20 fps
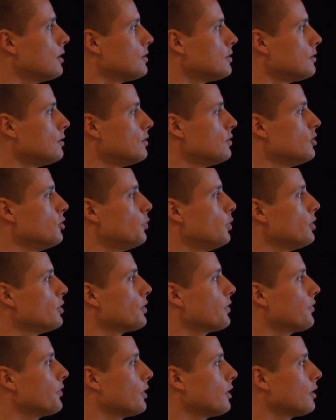As soon as you put
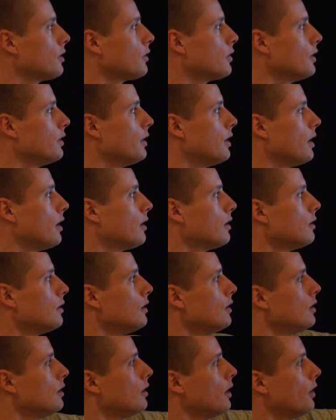your finger in there
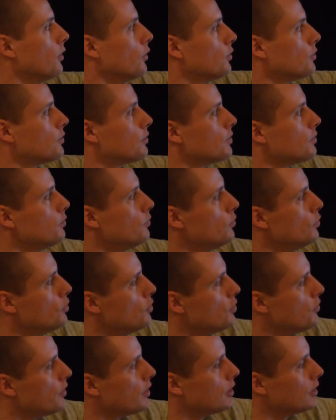and you
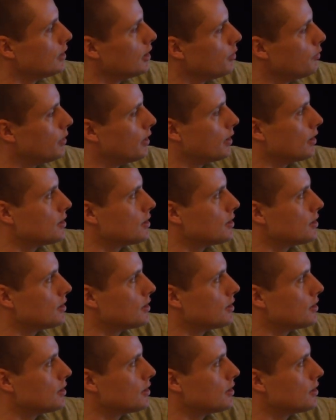move it a little bit,